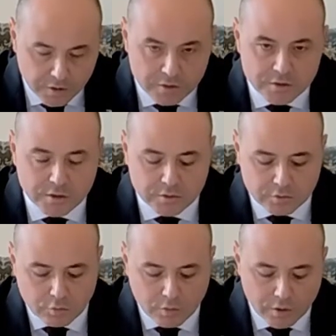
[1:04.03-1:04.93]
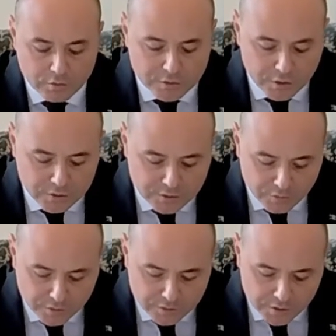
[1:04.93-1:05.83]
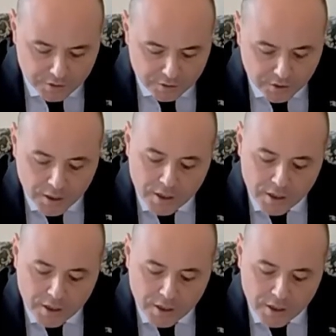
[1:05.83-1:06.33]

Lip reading: since 2017,